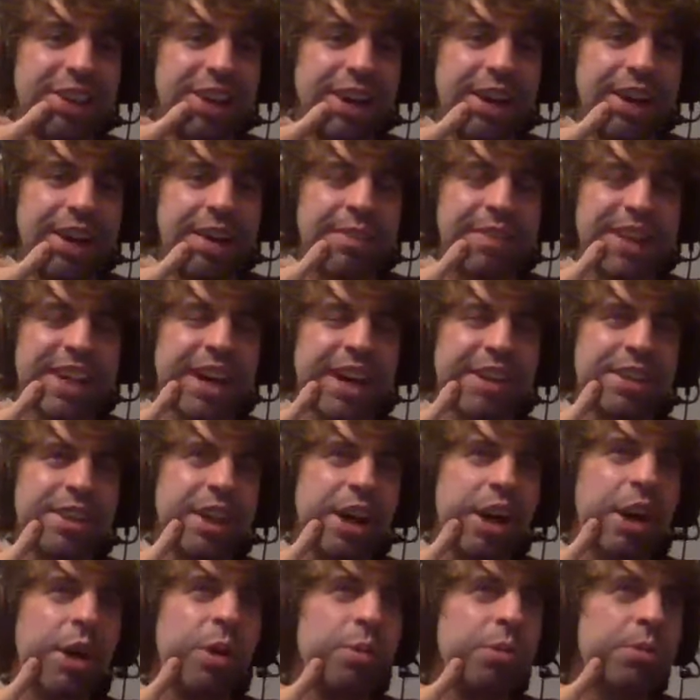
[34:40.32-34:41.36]
I think I'd
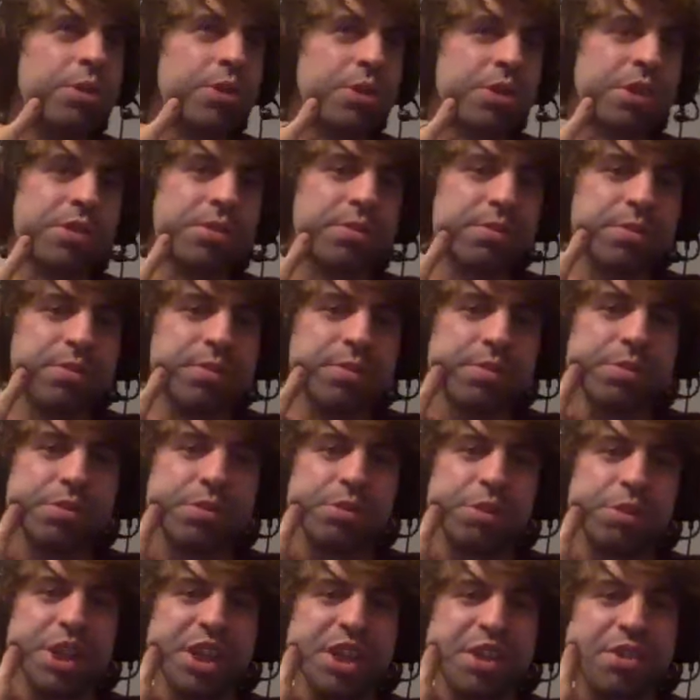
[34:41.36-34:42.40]
go just
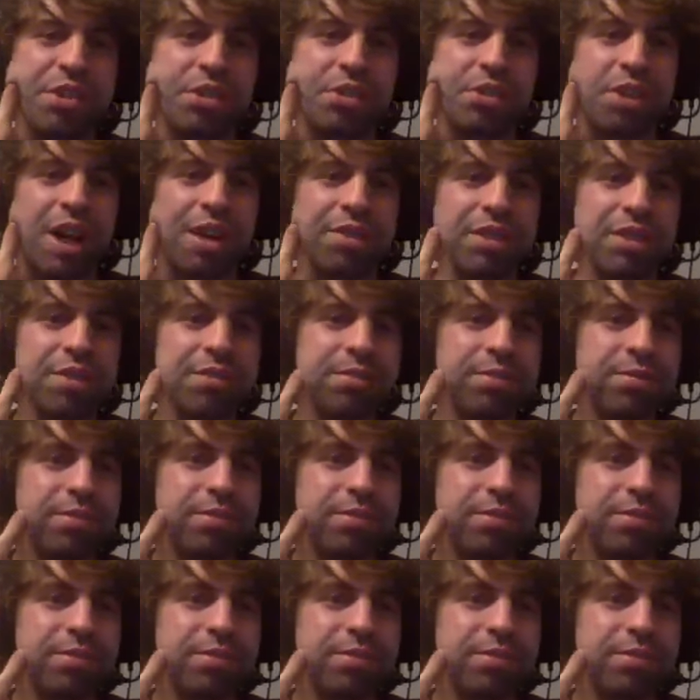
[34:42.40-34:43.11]
free travel.